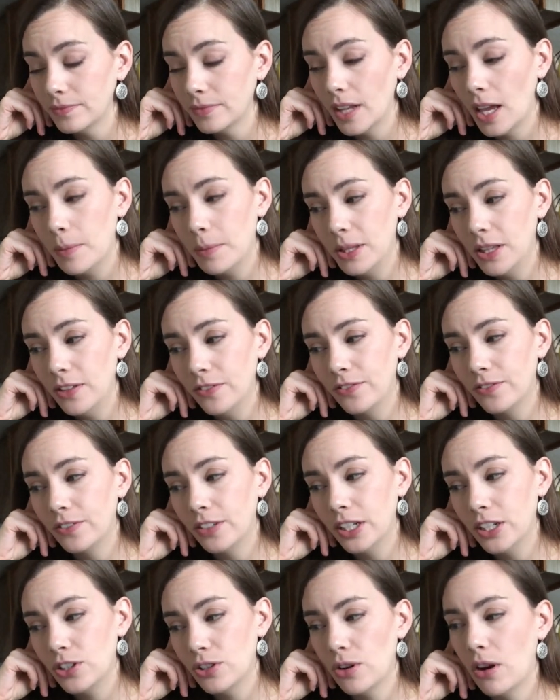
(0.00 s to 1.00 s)
I'm in the
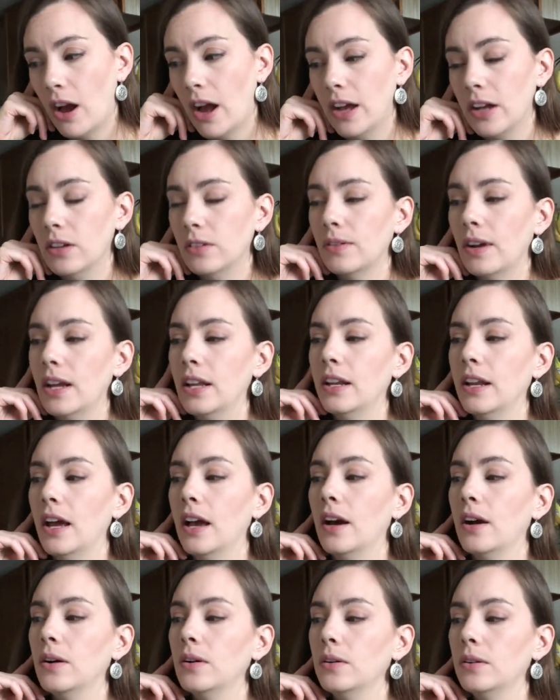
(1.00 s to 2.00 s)
free trial right
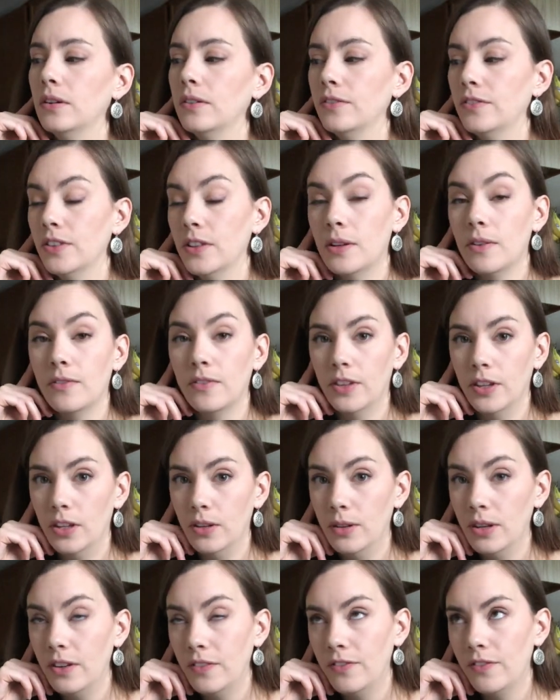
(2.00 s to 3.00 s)
now for the you
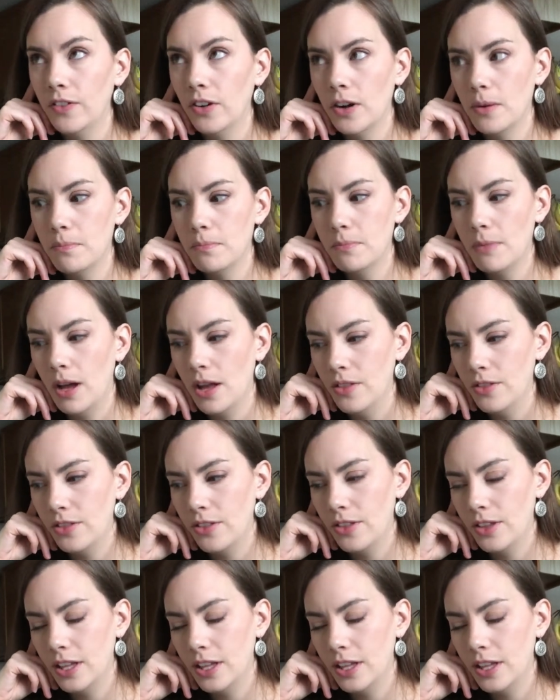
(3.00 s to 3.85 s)
get it for a month,